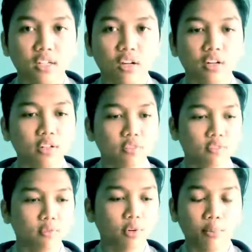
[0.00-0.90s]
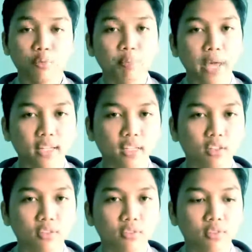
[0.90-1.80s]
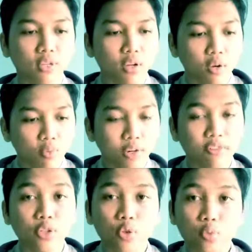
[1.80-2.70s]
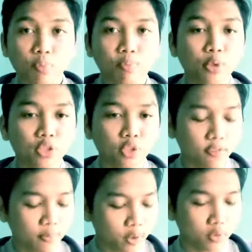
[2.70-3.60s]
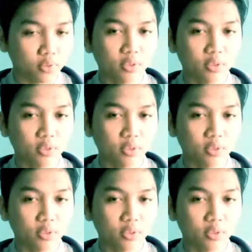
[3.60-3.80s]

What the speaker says: or from your bag or whenever you put your phone,